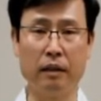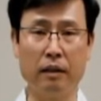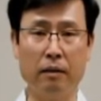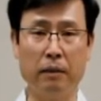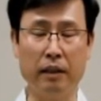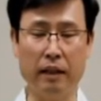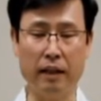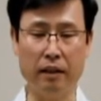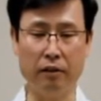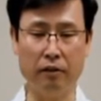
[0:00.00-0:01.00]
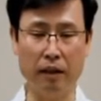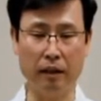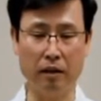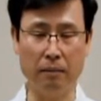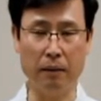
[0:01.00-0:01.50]
Coming down and
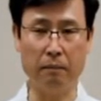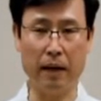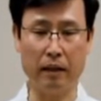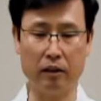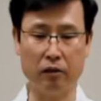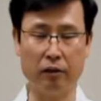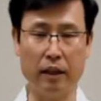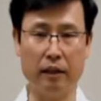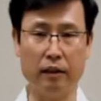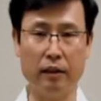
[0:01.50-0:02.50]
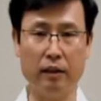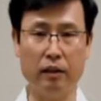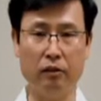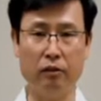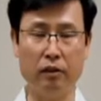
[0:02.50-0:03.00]
coming back
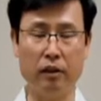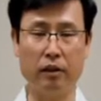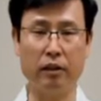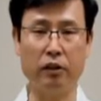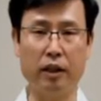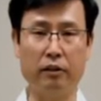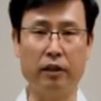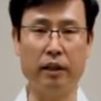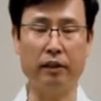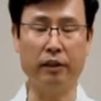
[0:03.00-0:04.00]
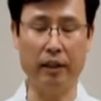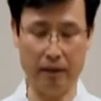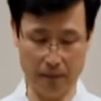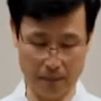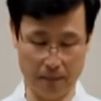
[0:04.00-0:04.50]
together to the third chakra area
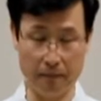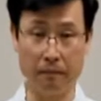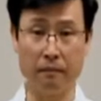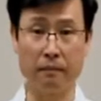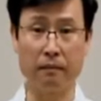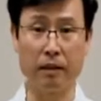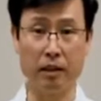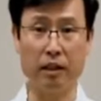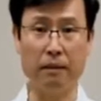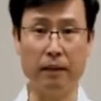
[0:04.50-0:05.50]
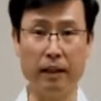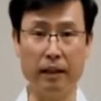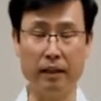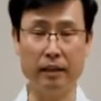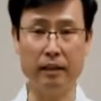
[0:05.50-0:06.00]
stomach,
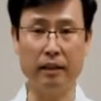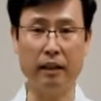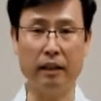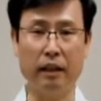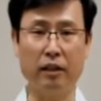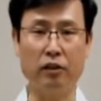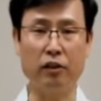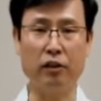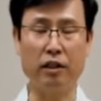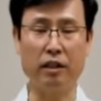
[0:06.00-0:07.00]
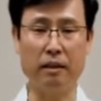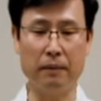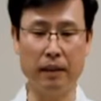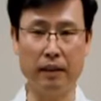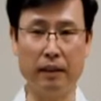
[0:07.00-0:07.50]
sending energy to your
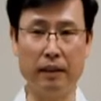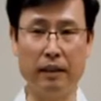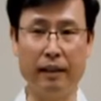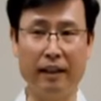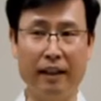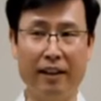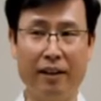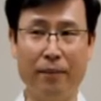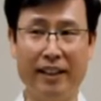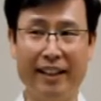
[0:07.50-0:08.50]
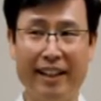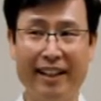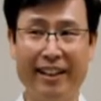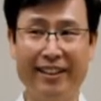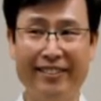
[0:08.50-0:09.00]
stomach and coming
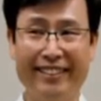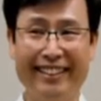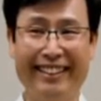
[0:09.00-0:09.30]
down